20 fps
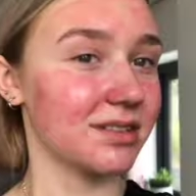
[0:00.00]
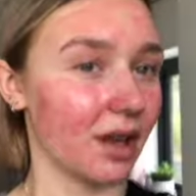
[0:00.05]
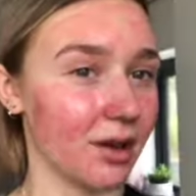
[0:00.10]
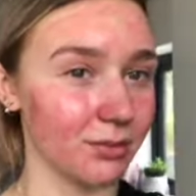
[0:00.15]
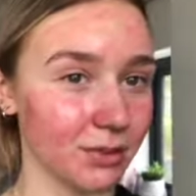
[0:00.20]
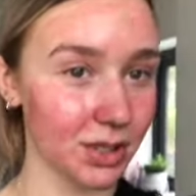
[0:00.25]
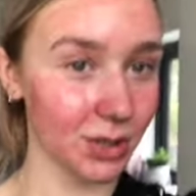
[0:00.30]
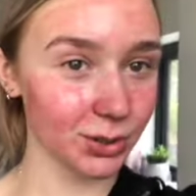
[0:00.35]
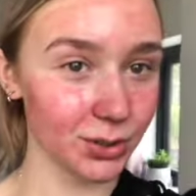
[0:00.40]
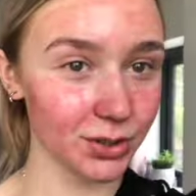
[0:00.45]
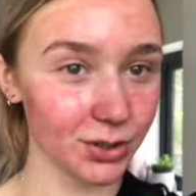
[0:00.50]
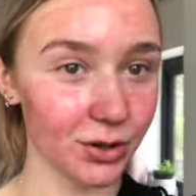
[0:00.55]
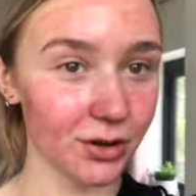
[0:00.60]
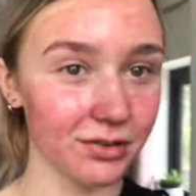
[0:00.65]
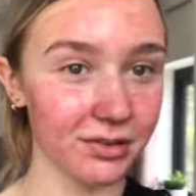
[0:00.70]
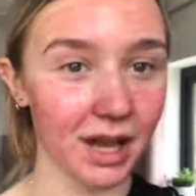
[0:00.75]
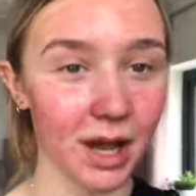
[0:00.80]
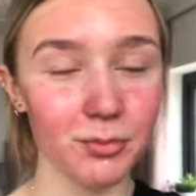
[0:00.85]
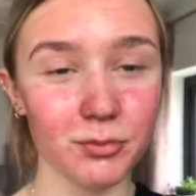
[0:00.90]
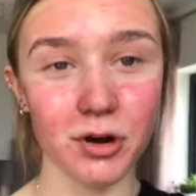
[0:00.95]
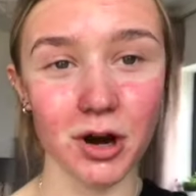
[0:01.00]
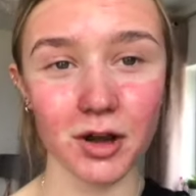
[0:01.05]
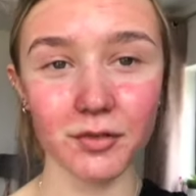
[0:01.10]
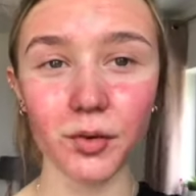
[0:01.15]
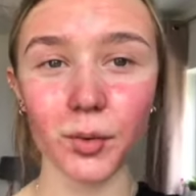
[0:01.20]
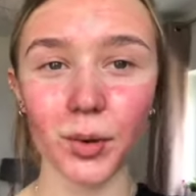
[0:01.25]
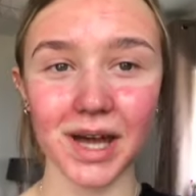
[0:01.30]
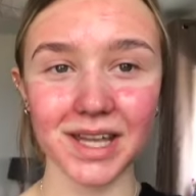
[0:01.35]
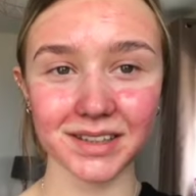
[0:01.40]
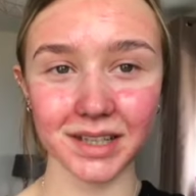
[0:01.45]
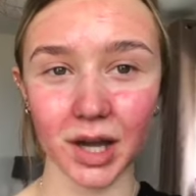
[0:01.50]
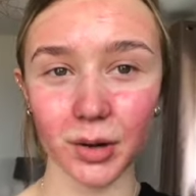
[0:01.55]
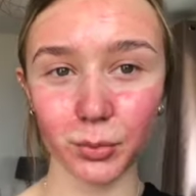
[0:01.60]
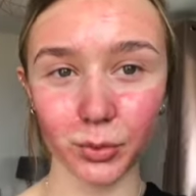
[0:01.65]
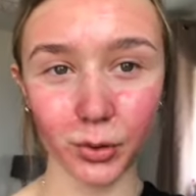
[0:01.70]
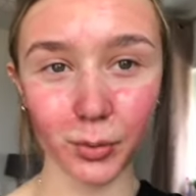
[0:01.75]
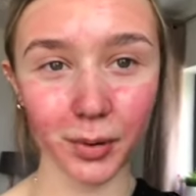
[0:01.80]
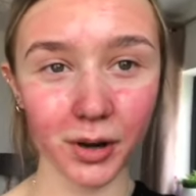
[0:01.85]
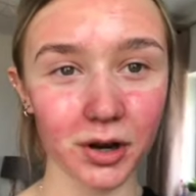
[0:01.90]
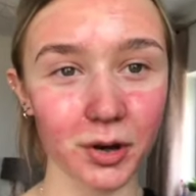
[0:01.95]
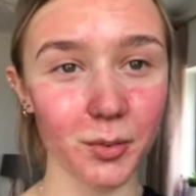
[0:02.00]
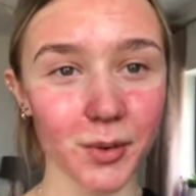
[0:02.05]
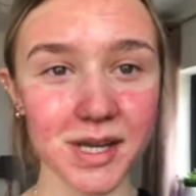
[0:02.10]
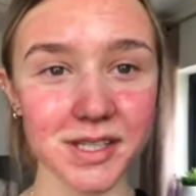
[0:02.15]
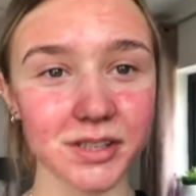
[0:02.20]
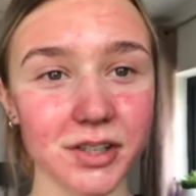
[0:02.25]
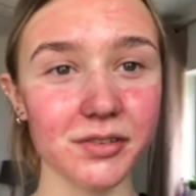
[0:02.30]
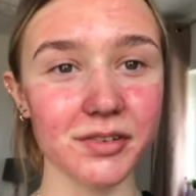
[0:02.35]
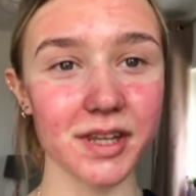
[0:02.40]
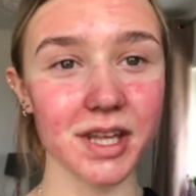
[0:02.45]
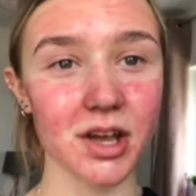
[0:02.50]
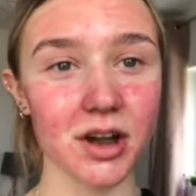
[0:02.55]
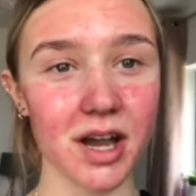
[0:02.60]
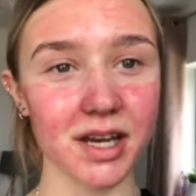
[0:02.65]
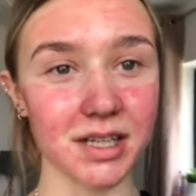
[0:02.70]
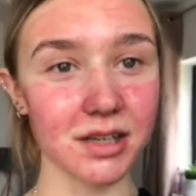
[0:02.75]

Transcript: I'm going to do it off camera, otherwise I will poke myself in the eye and